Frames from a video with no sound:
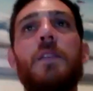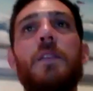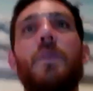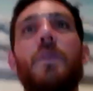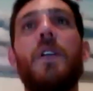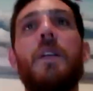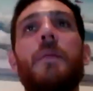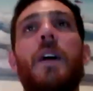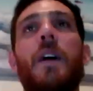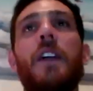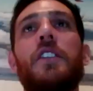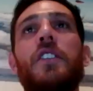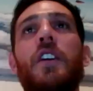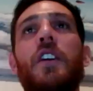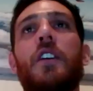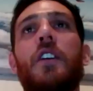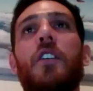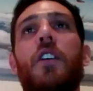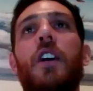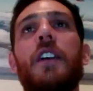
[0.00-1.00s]
pretty much
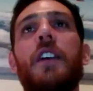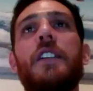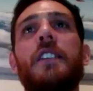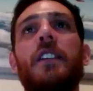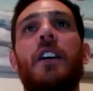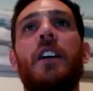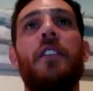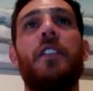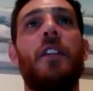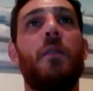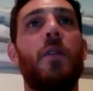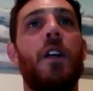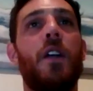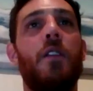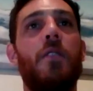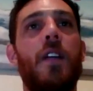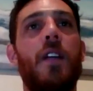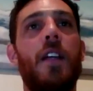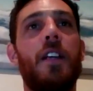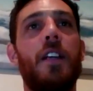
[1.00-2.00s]
it, guys. I think we're going
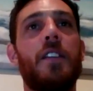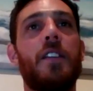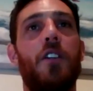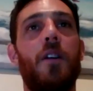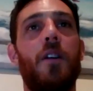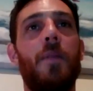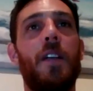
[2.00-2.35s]
to run out of time